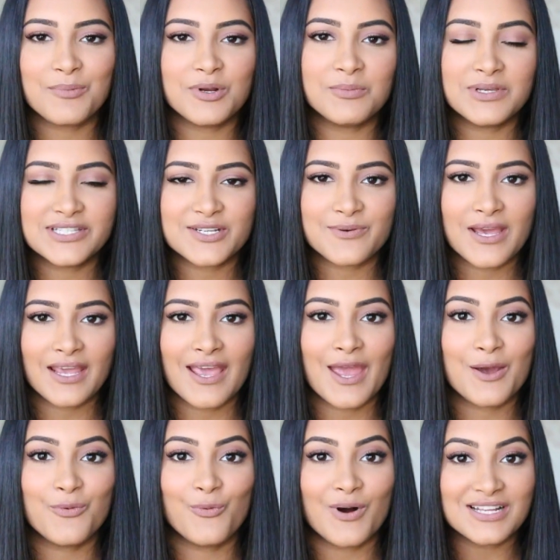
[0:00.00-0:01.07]
I'm going to be doing
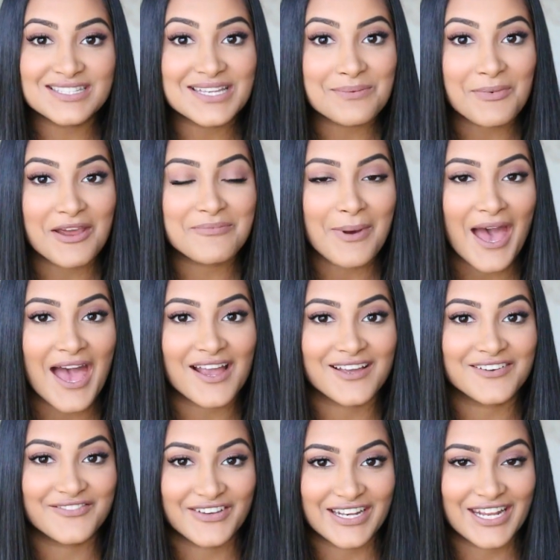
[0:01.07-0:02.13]
a what's in my bag
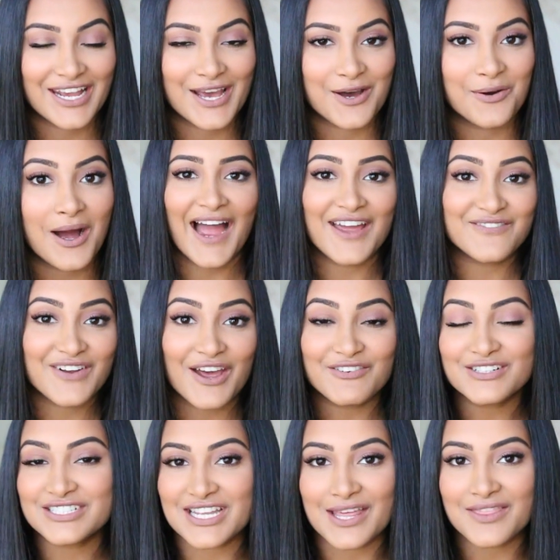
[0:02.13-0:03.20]
video. I've
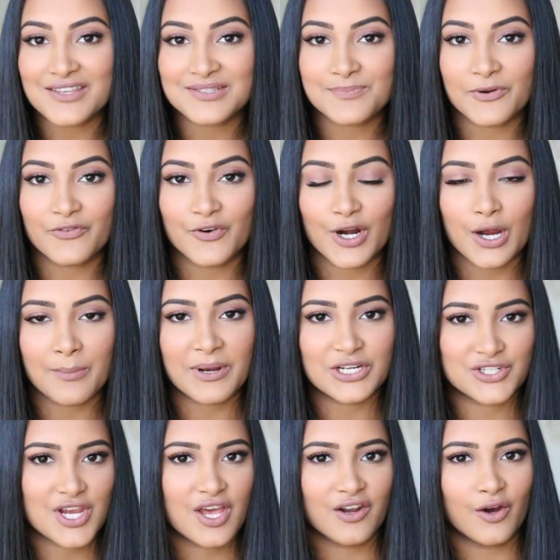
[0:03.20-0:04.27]
never done this before on my
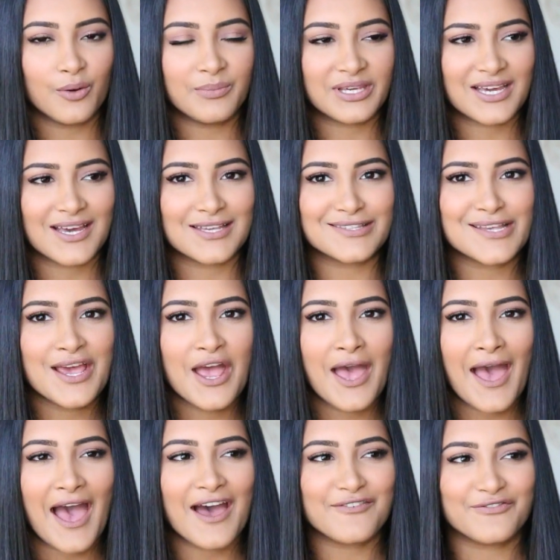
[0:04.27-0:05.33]
channel because
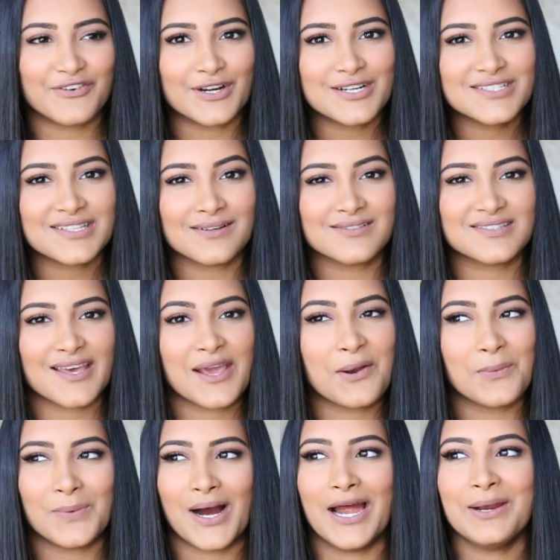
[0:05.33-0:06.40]
at first I was
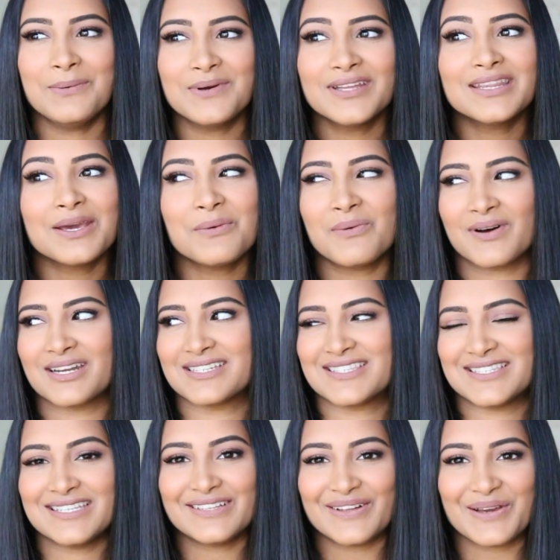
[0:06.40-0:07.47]
like, why would they want to
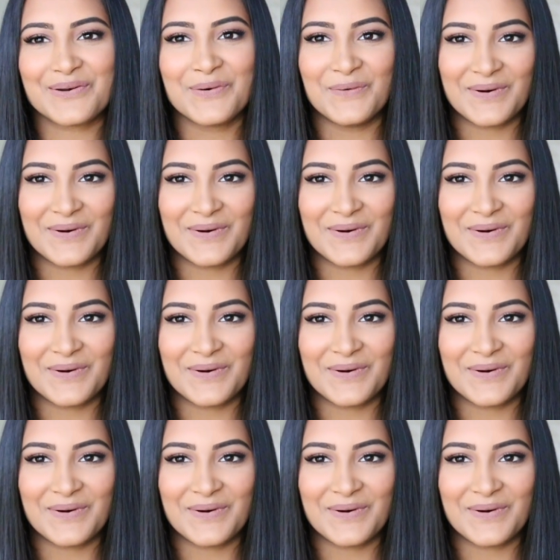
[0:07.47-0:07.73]
see like